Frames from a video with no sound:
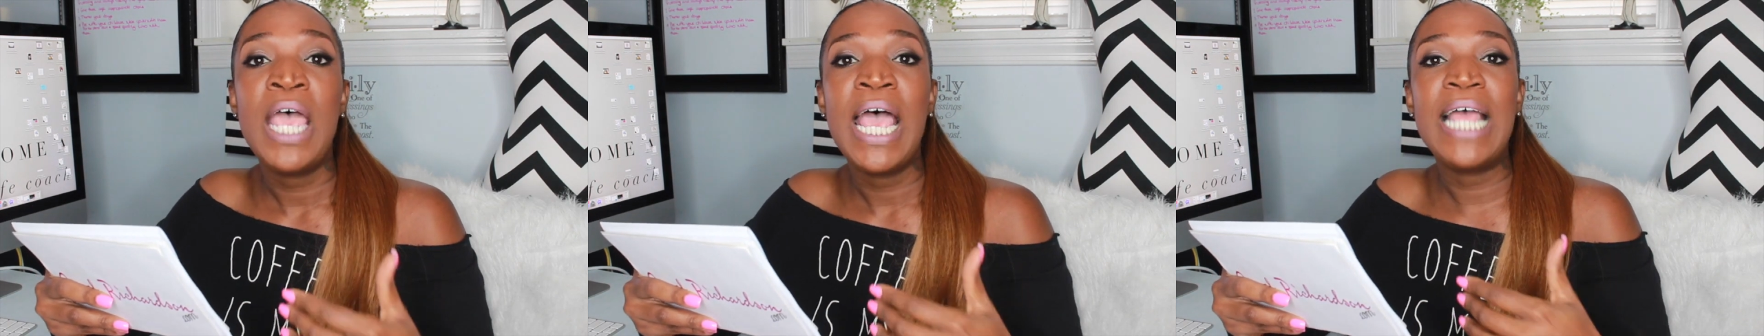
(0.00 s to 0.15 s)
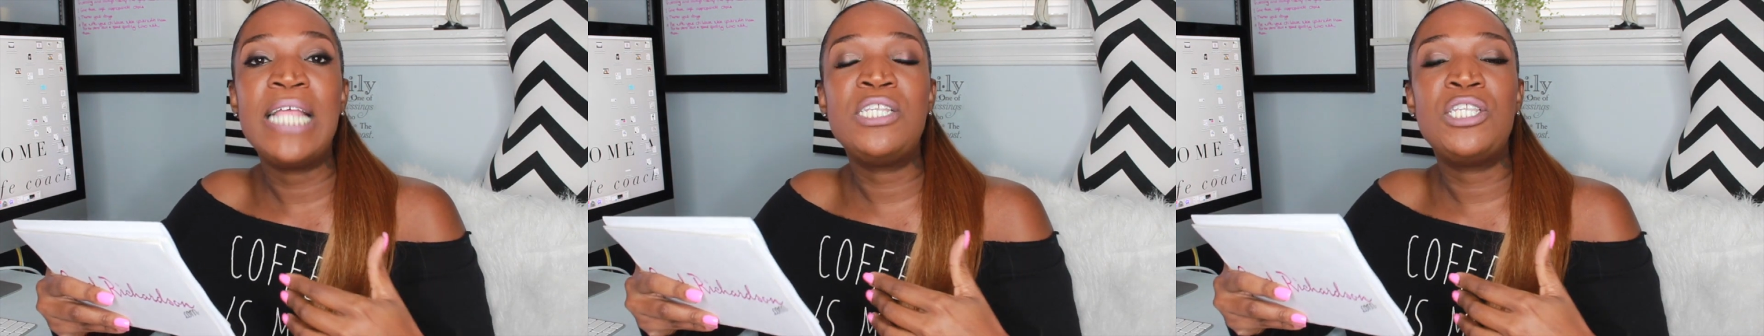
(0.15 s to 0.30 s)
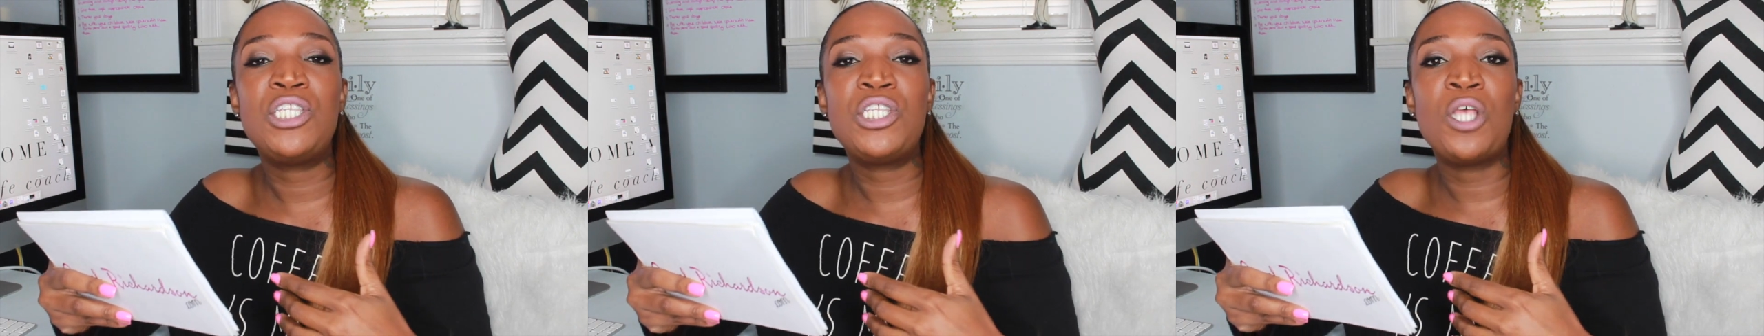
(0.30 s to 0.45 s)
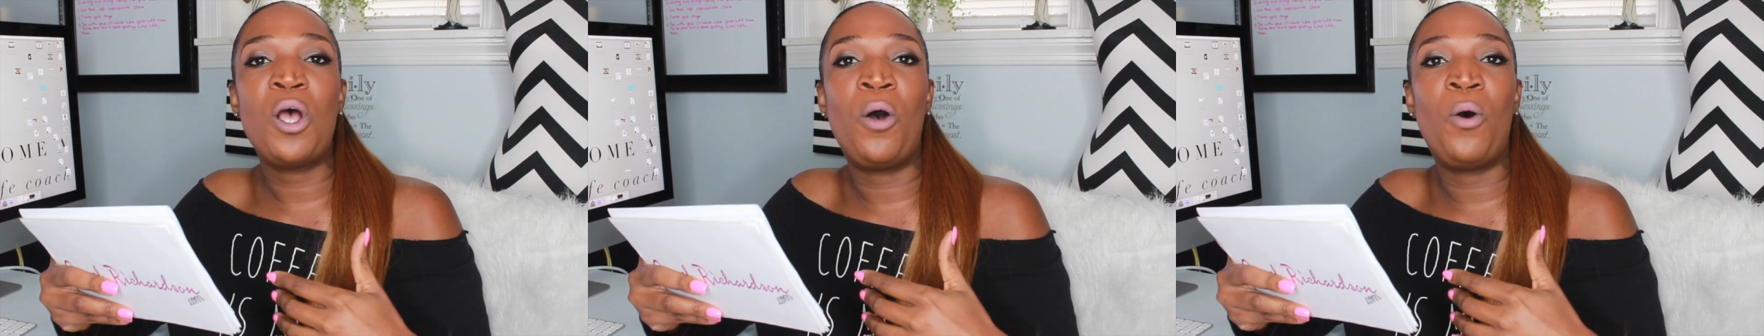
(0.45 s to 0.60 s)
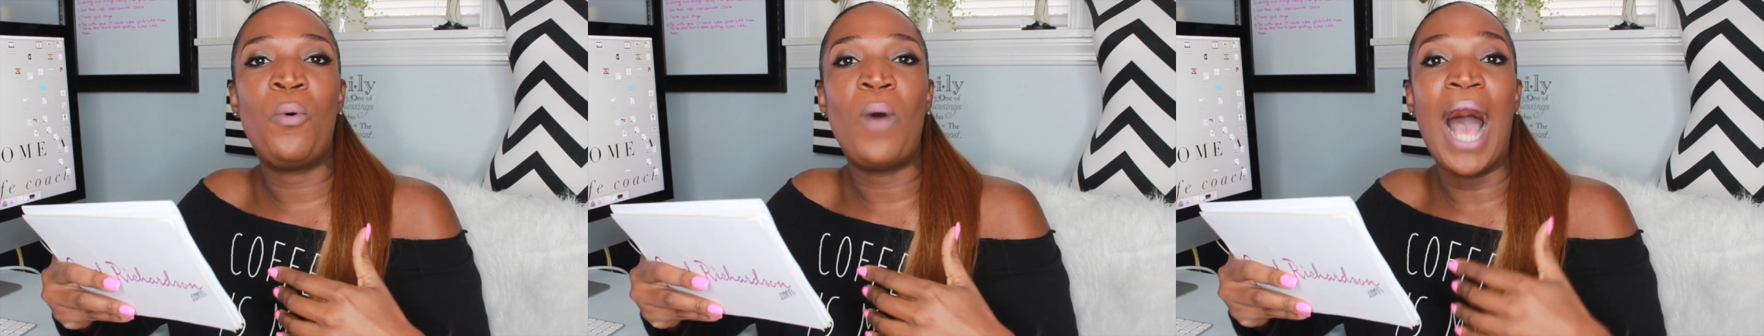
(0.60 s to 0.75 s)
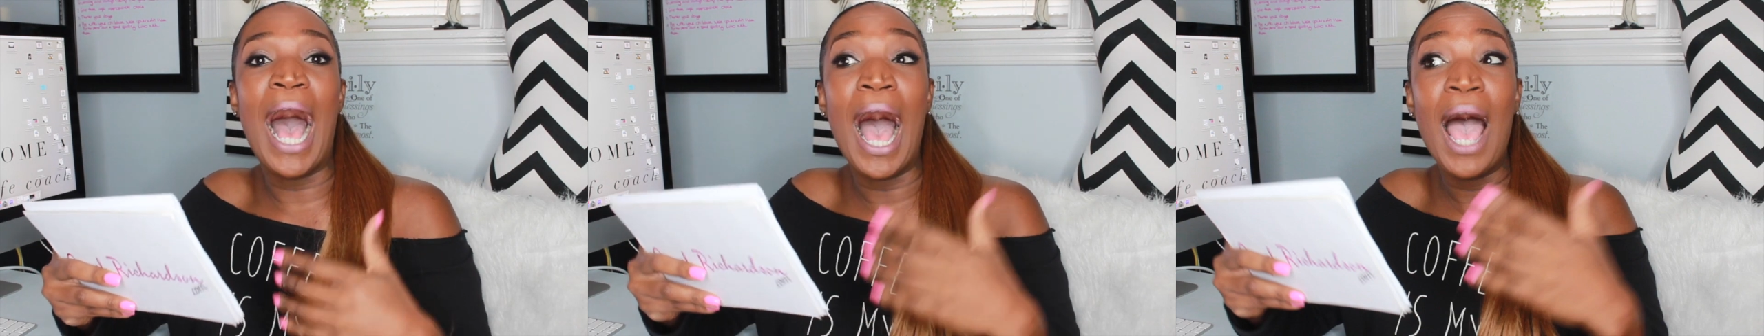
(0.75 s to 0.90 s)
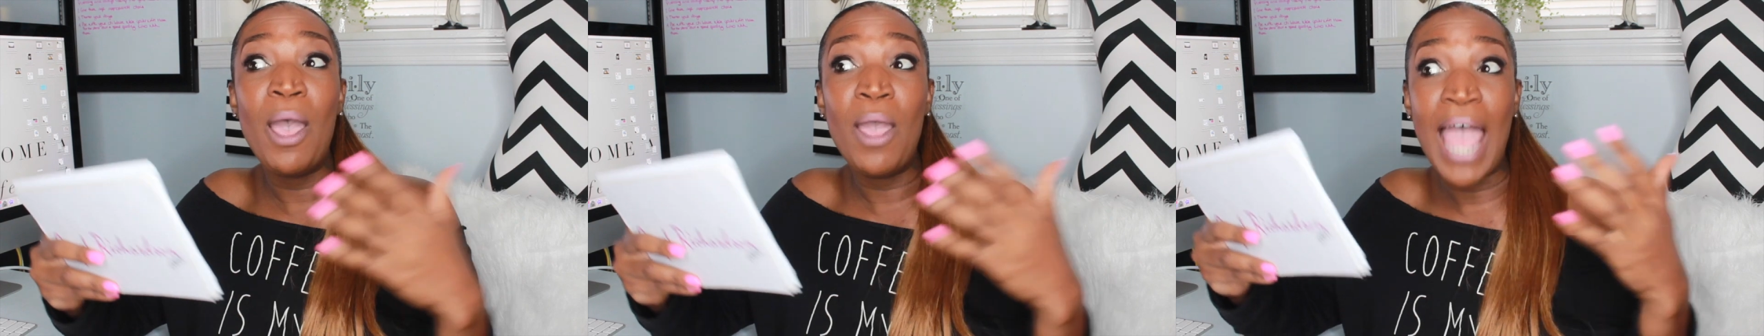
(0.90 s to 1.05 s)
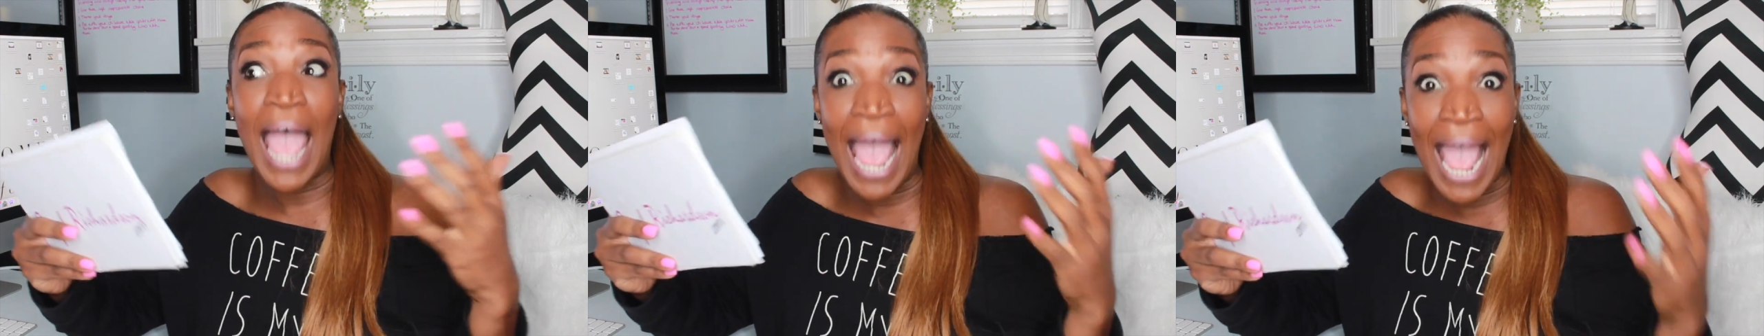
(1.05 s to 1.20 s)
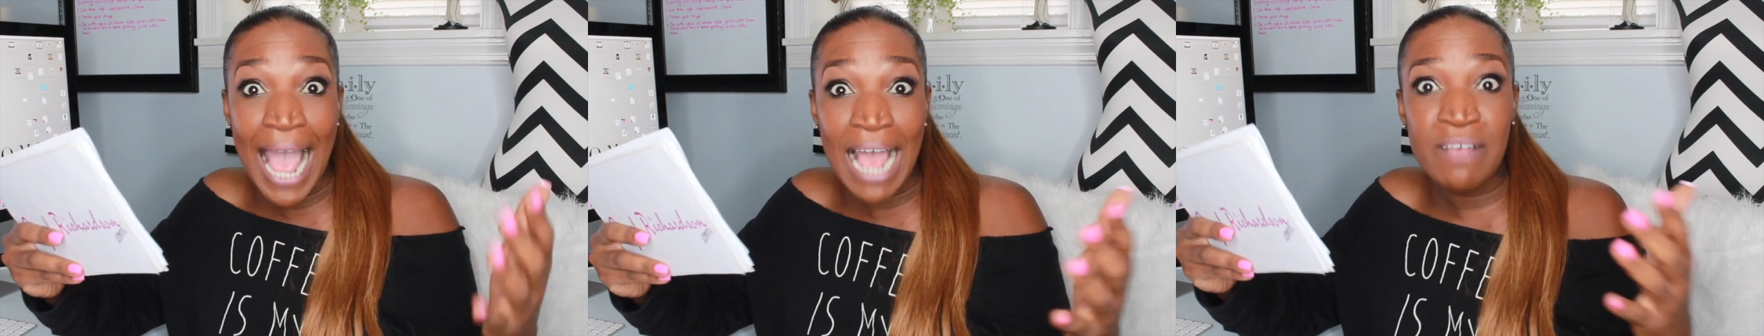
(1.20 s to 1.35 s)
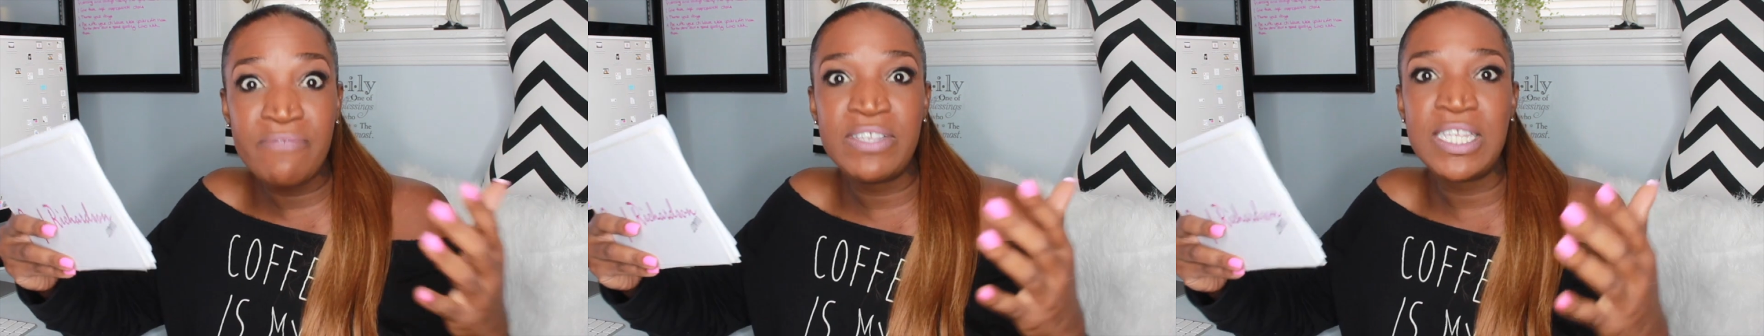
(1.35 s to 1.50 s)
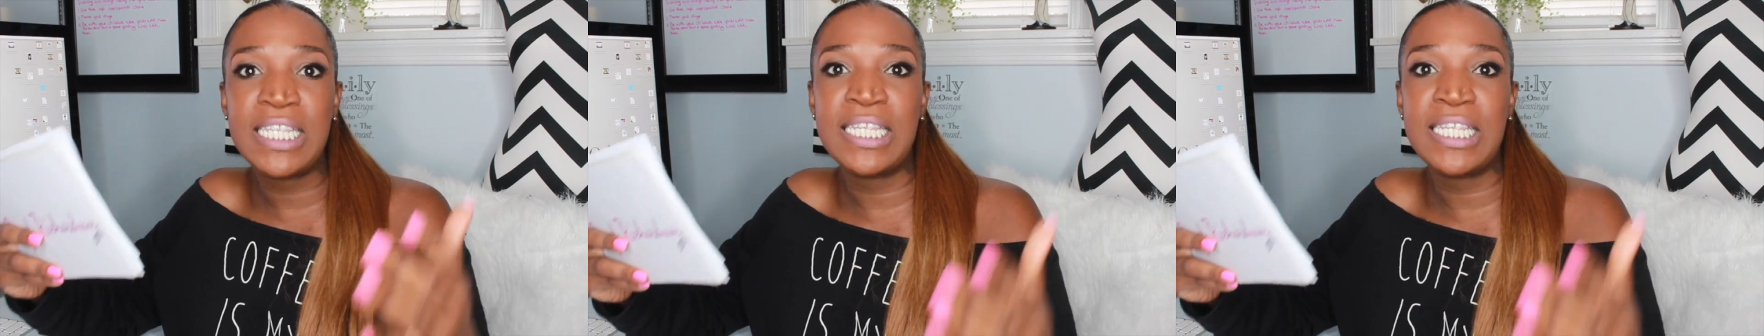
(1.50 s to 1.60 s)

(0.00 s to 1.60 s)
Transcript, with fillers: And so I have